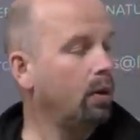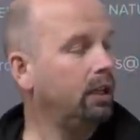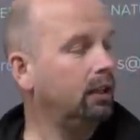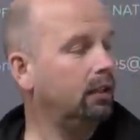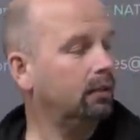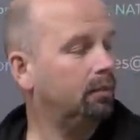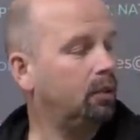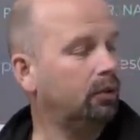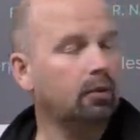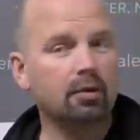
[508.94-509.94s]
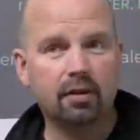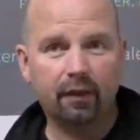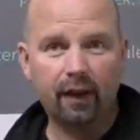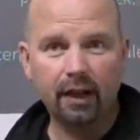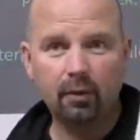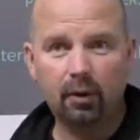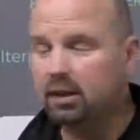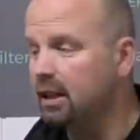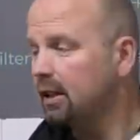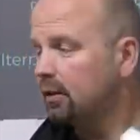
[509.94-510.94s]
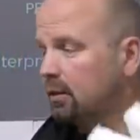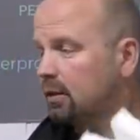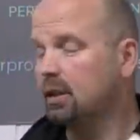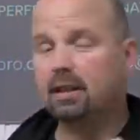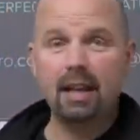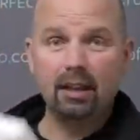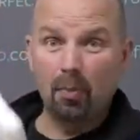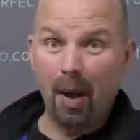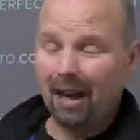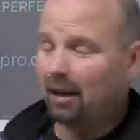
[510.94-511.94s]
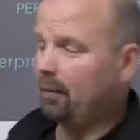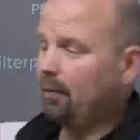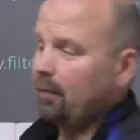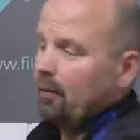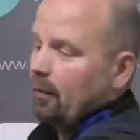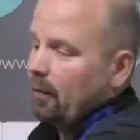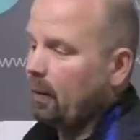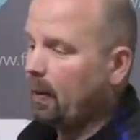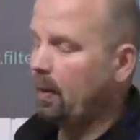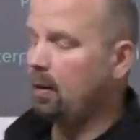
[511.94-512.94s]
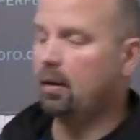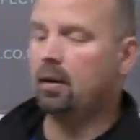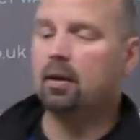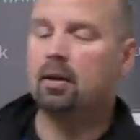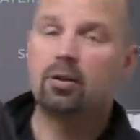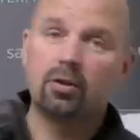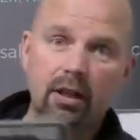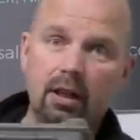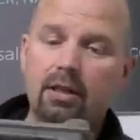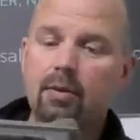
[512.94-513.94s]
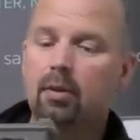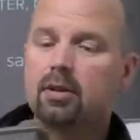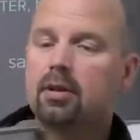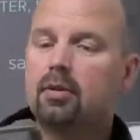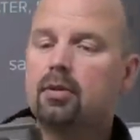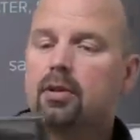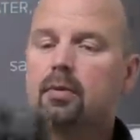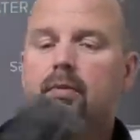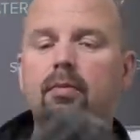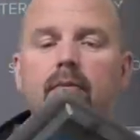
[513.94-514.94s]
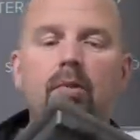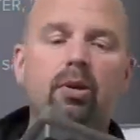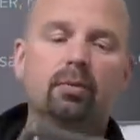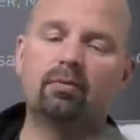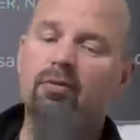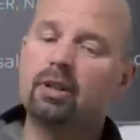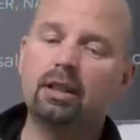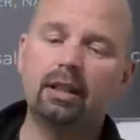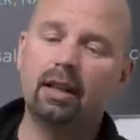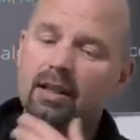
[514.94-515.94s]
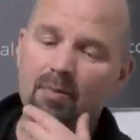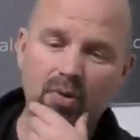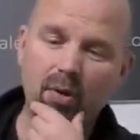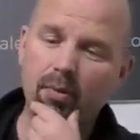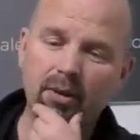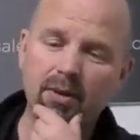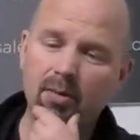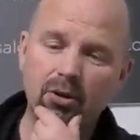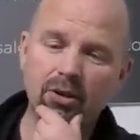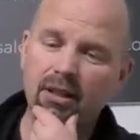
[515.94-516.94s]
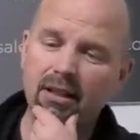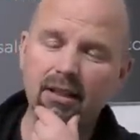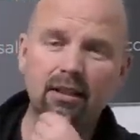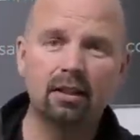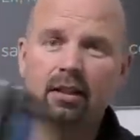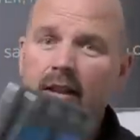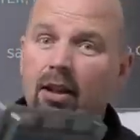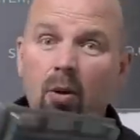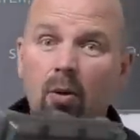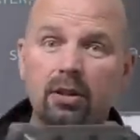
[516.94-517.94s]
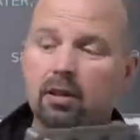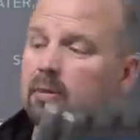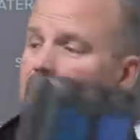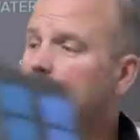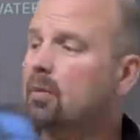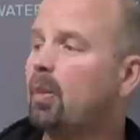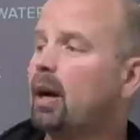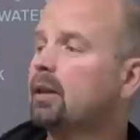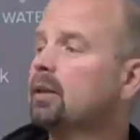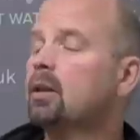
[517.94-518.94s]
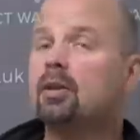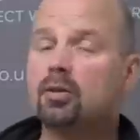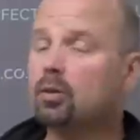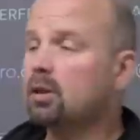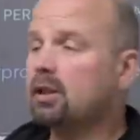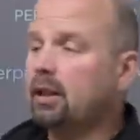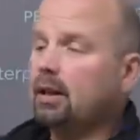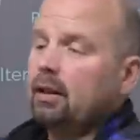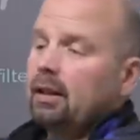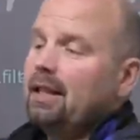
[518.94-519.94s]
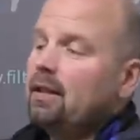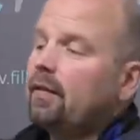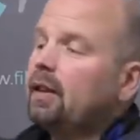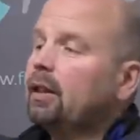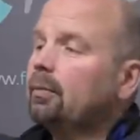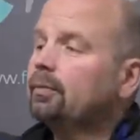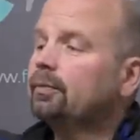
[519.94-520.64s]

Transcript: will put those fine ones in to send back, just in case he wants to use them, but really that's probably as much as you need, a coarse and a medium pad. So we'll stick that in the filter.